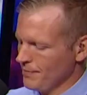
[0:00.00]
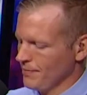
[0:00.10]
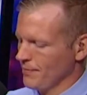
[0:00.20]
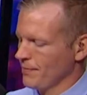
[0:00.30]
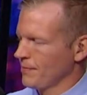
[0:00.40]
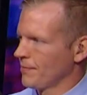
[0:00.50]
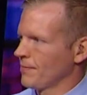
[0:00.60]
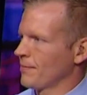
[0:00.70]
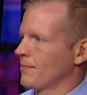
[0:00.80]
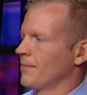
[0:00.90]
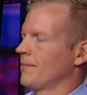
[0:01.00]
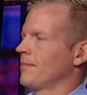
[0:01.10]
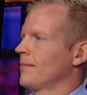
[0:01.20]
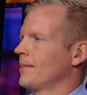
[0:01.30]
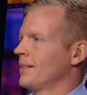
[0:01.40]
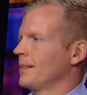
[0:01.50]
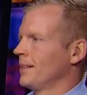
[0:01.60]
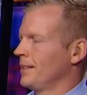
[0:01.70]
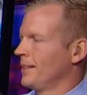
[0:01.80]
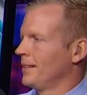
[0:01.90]

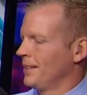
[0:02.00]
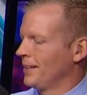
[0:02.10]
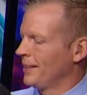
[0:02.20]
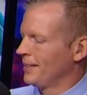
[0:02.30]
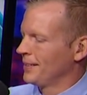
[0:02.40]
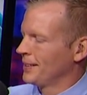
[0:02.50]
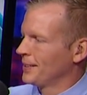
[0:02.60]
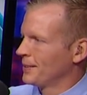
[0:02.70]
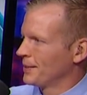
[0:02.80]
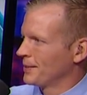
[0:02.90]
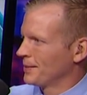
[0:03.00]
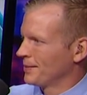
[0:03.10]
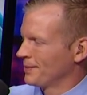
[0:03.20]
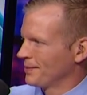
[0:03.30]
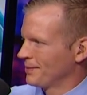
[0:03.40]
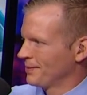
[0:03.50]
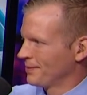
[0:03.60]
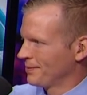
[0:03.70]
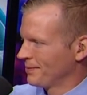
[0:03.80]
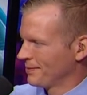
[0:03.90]
This person isn't speaking.